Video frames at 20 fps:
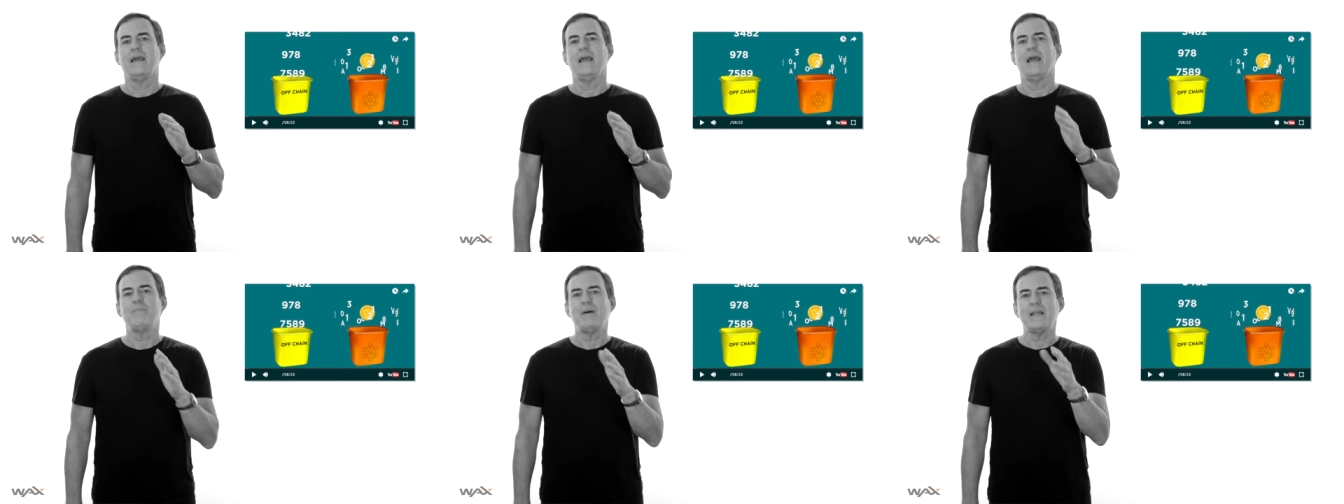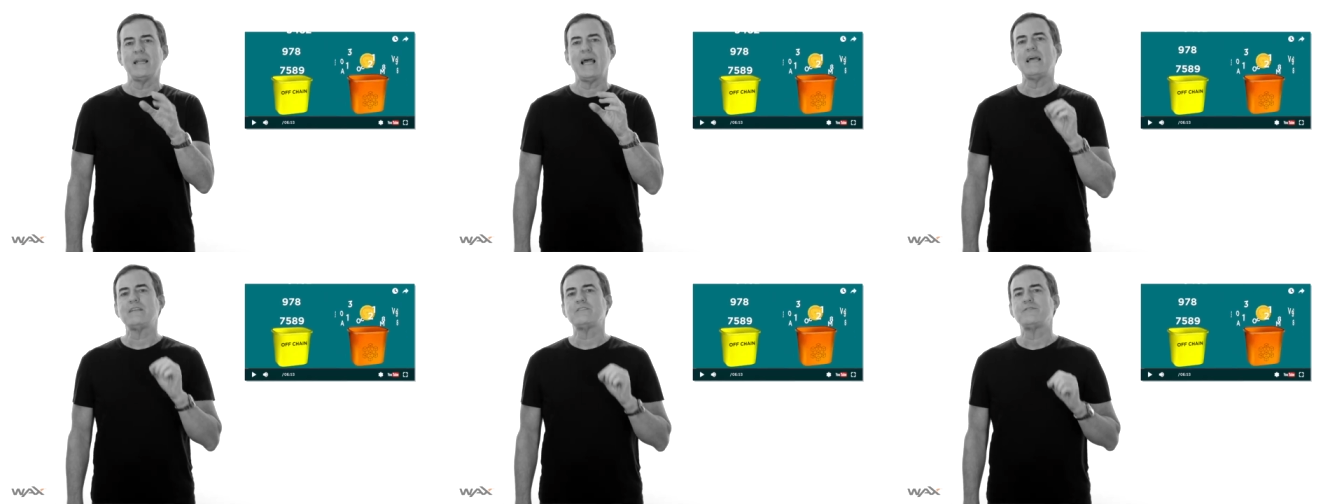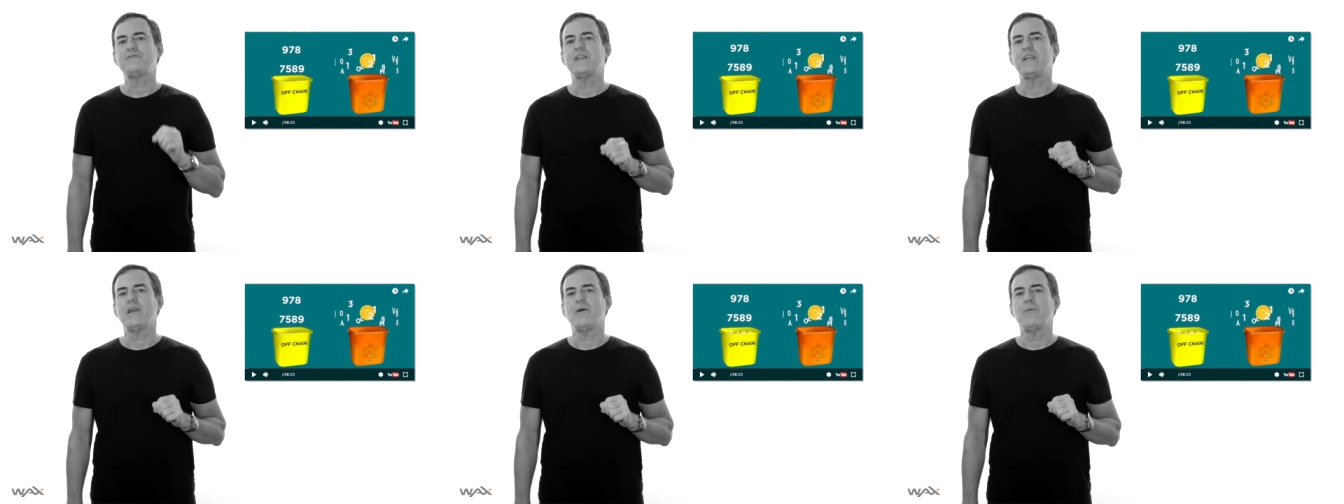In my
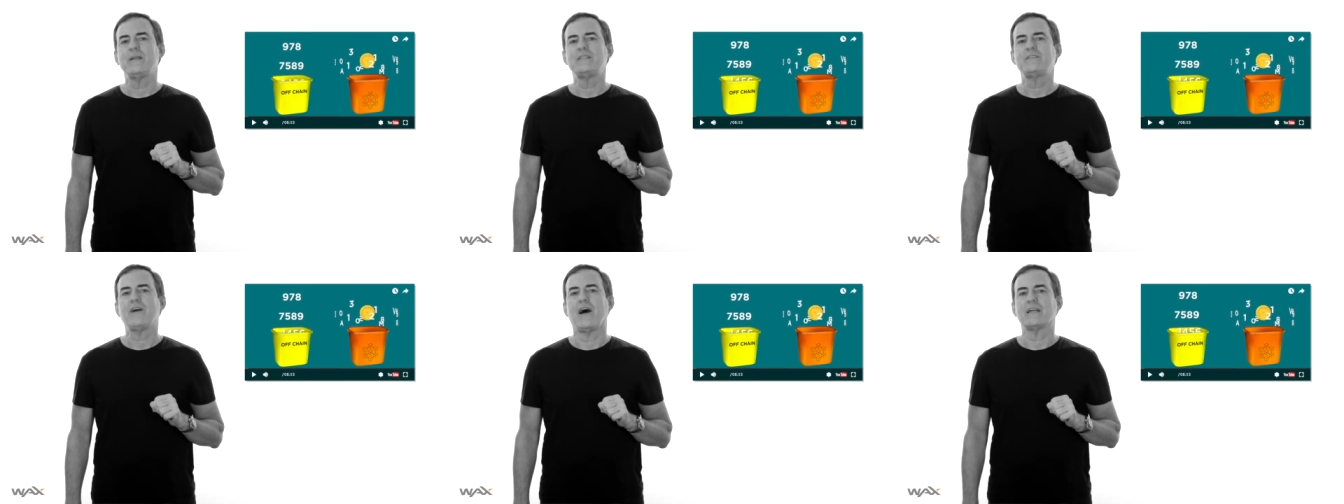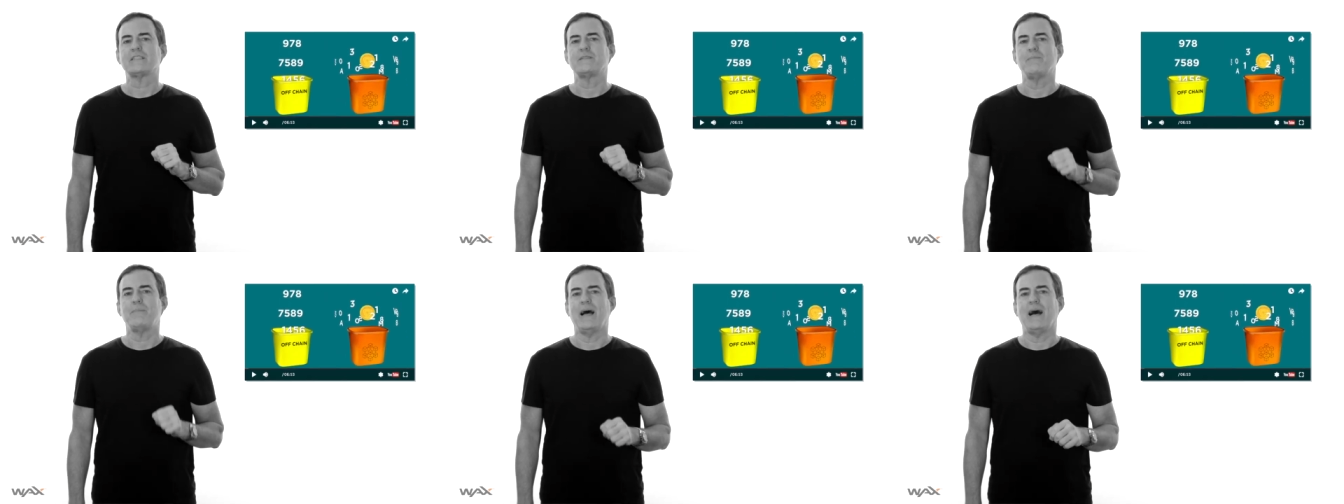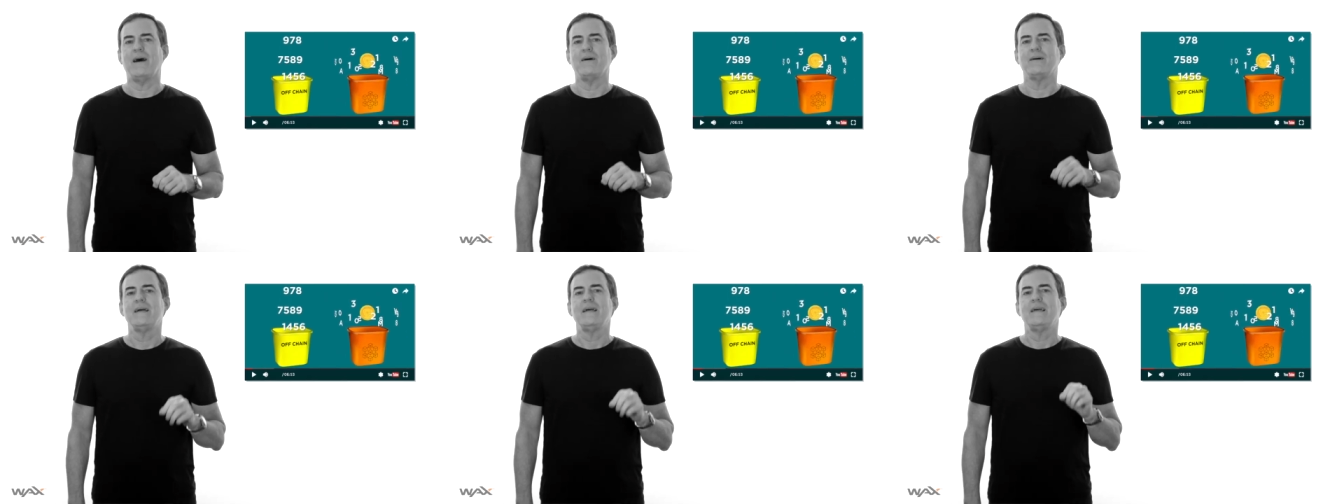last video, we talked
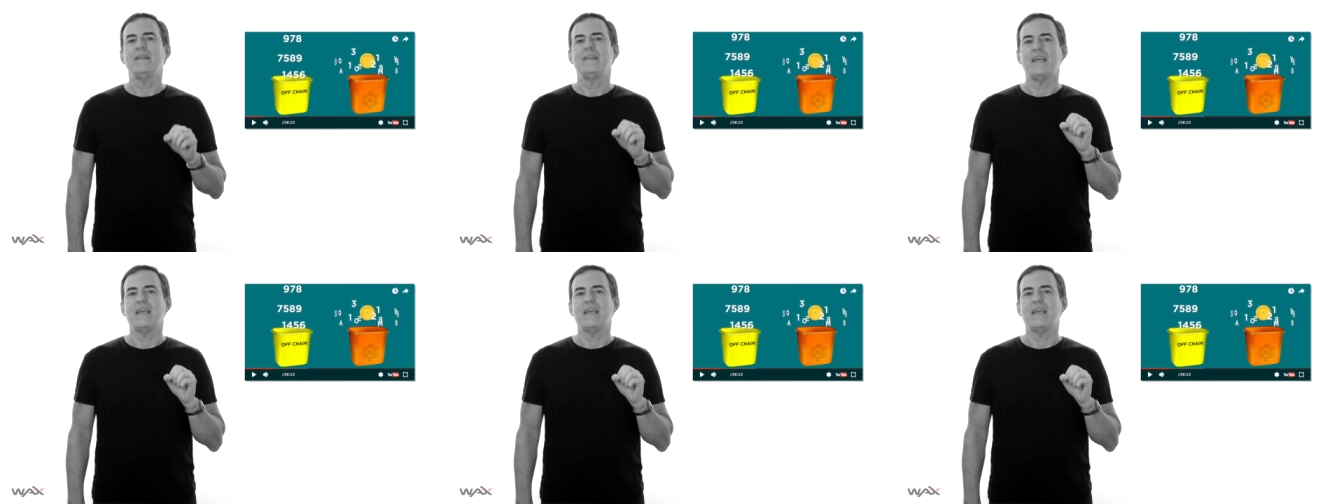about